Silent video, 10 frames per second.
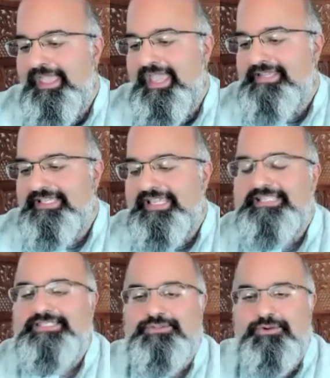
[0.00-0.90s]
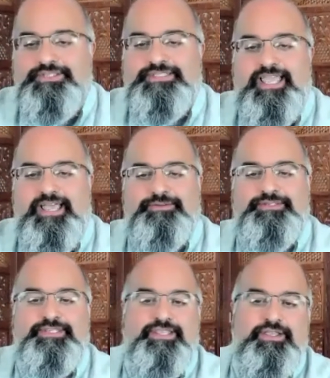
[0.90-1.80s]
And it starts out
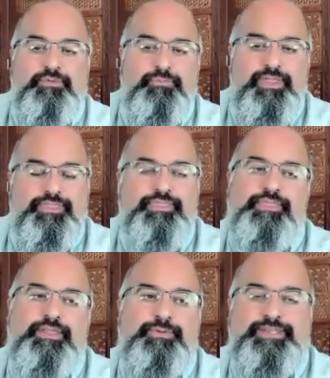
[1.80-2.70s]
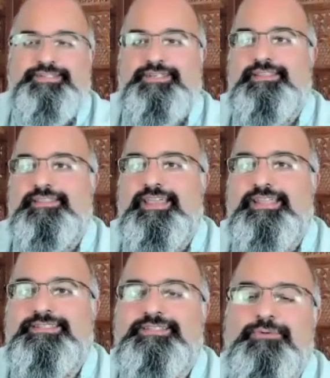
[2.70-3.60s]
with the question
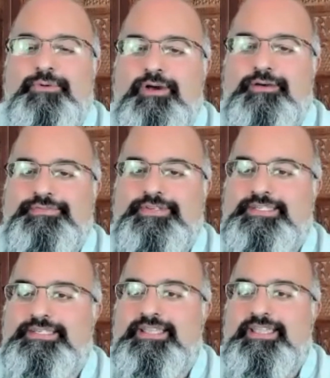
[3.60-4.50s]
that so often